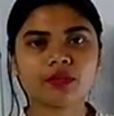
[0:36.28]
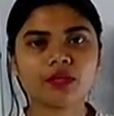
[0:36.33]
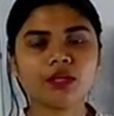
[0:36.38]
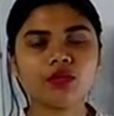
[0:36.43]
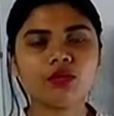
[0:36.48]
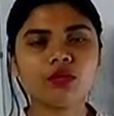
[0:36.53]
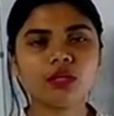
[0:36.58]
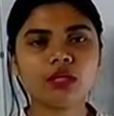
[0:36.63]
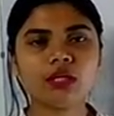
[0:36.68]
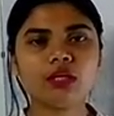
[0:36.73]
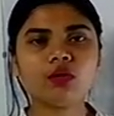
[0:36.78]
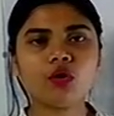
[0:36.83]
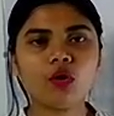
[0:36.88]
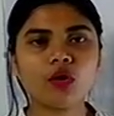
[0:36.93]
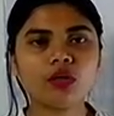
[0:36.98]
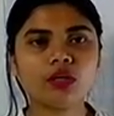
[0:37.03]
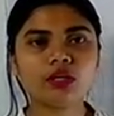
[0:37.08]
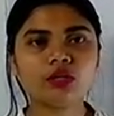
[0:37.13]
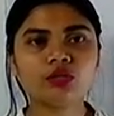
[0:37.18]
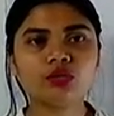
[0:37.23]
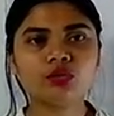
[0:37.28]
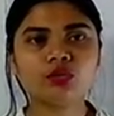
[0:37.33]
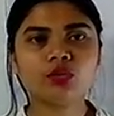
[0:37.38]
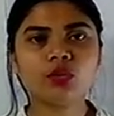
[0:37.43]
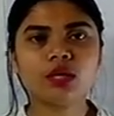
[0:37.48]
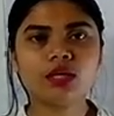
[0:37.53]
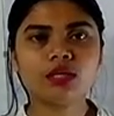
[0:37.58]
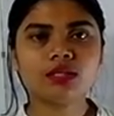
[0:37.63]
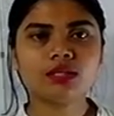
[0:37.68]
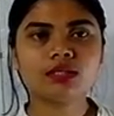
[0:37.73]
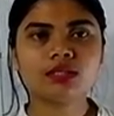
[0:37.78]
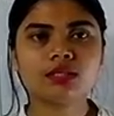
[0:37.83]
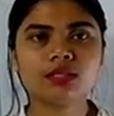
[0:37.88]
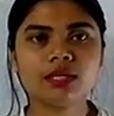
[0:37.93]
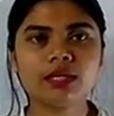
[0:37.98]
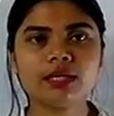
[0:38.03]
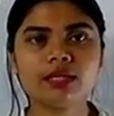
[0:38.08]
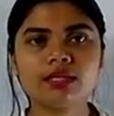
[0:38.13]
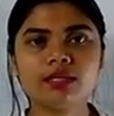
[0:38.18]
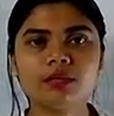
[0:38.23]
in order to
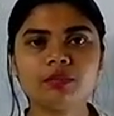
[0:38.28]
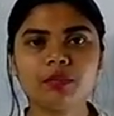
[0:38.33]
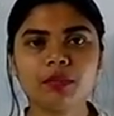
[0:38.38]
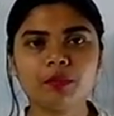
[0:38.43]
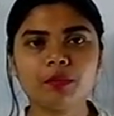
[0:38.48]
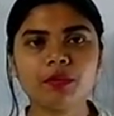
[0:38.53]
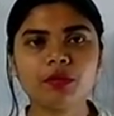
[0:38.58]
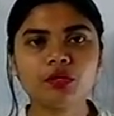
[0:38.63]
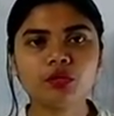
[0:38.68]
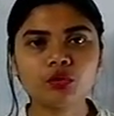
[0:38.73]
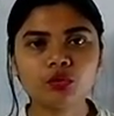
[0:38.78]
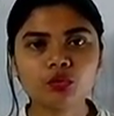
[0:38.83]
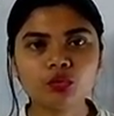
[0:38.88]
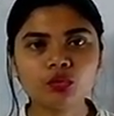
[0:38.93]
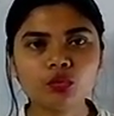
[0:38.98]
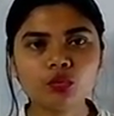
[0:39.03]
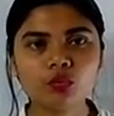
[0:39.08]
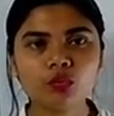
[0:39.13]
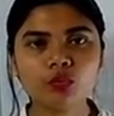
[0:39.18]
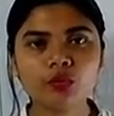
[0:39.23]
understand the paper 2,